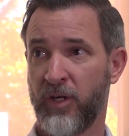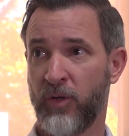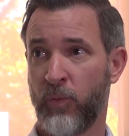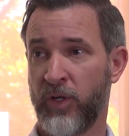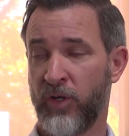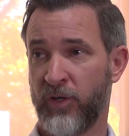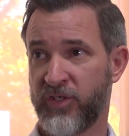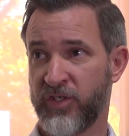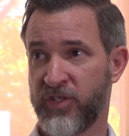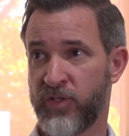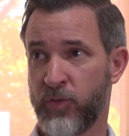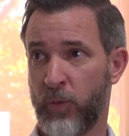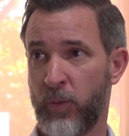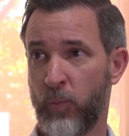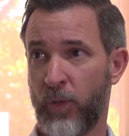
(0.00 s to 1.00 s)
We're not just
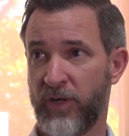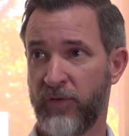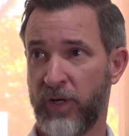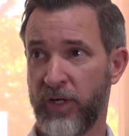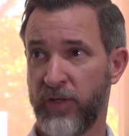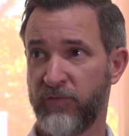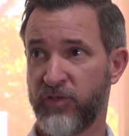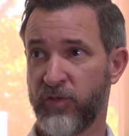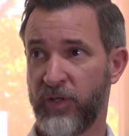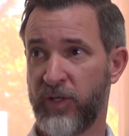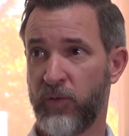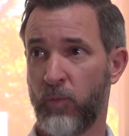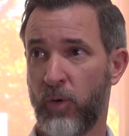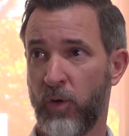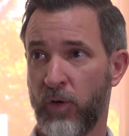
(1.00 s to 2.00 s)
doing one round of drilling
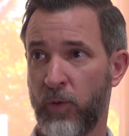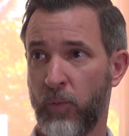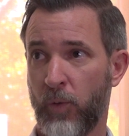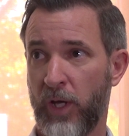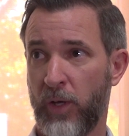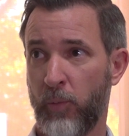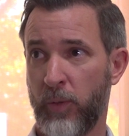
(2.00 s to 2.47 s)
and walking away.